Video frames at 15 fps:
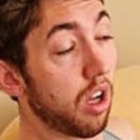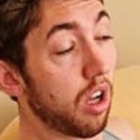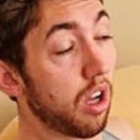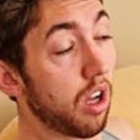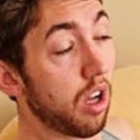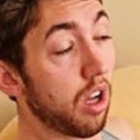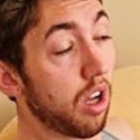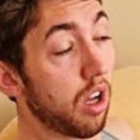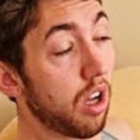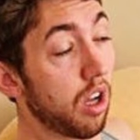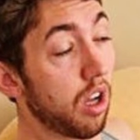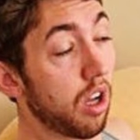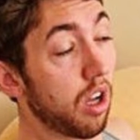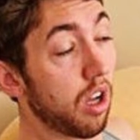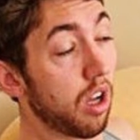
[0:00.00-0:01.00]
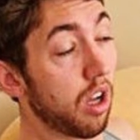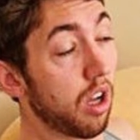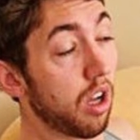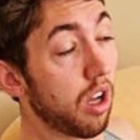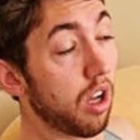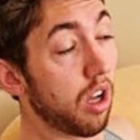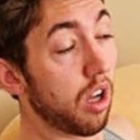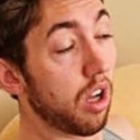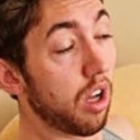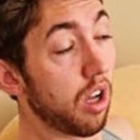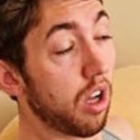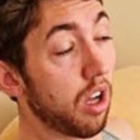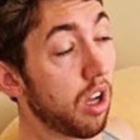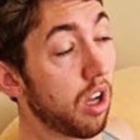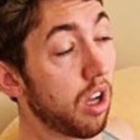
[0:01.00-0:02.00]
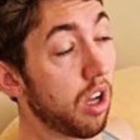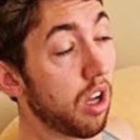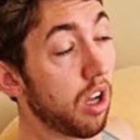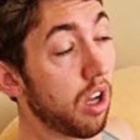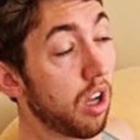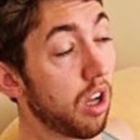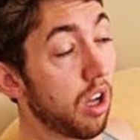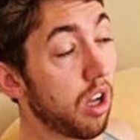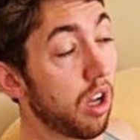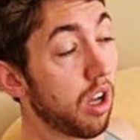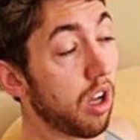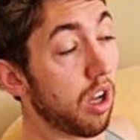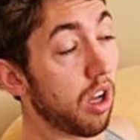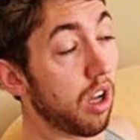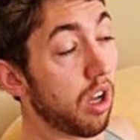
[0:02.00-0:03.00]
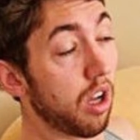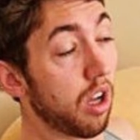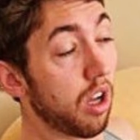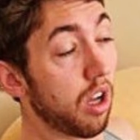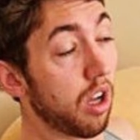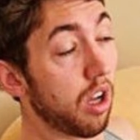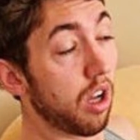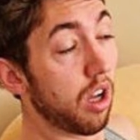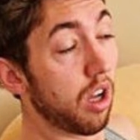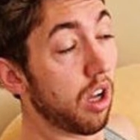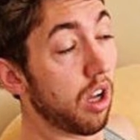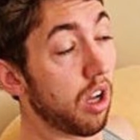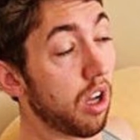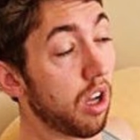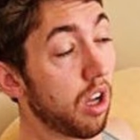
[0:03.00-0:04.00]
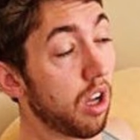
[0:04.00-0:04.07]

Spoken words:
[no speech]